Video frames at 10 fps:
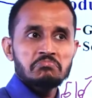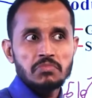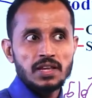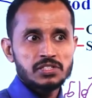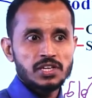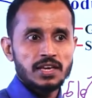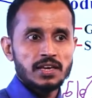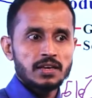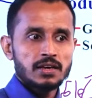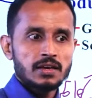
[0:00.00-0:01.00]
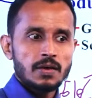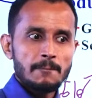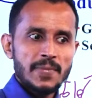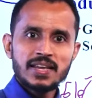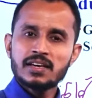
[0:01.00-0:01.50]
let's say,
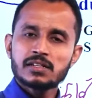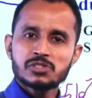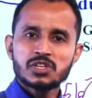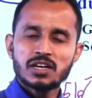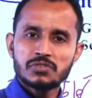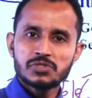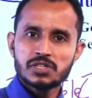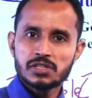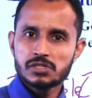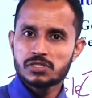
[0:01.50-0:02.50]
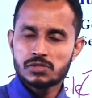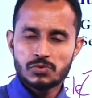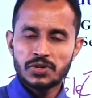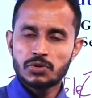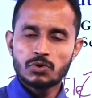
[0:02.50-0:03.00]
medical services
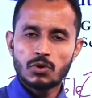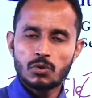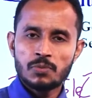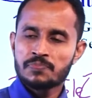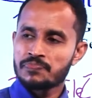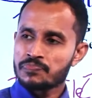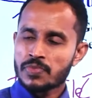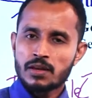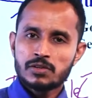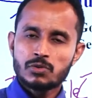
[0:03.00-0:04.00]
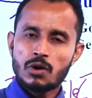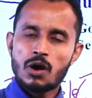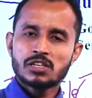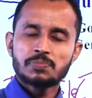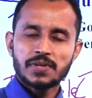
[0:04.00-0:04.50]
when you go to a
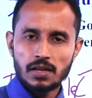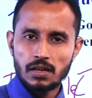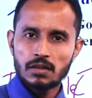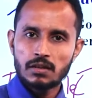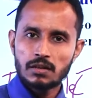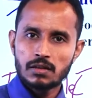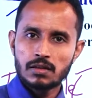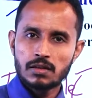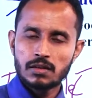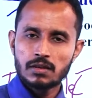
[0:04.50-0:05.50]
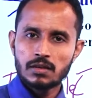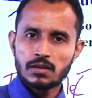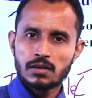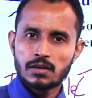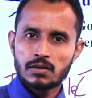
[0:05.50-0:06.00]
hospital,
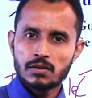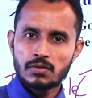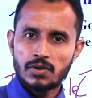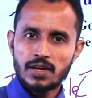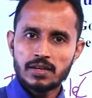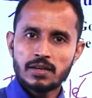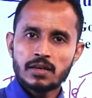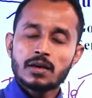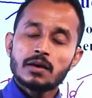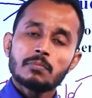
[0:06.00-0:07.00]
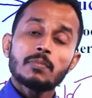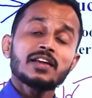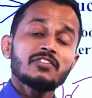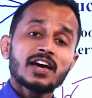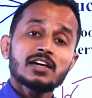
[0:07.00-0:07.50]
right? But
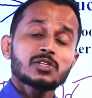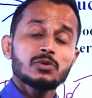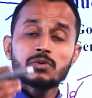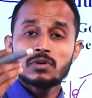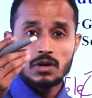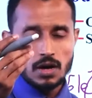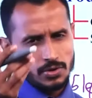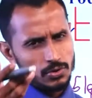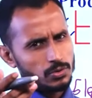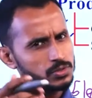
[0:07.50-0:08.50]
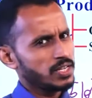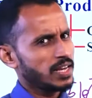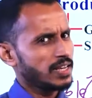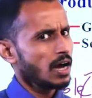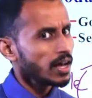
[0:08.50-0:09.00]
if I ask you, are you using
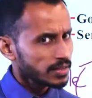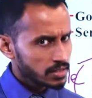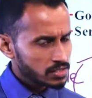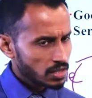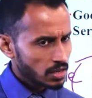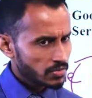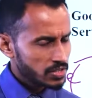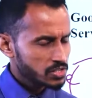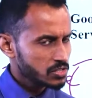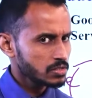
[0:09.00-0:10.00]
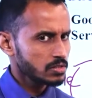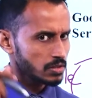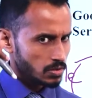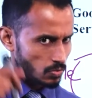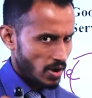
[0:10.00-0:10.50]
any other service
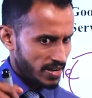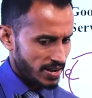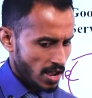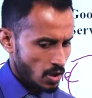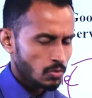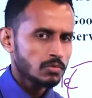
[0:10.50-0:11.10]
right now?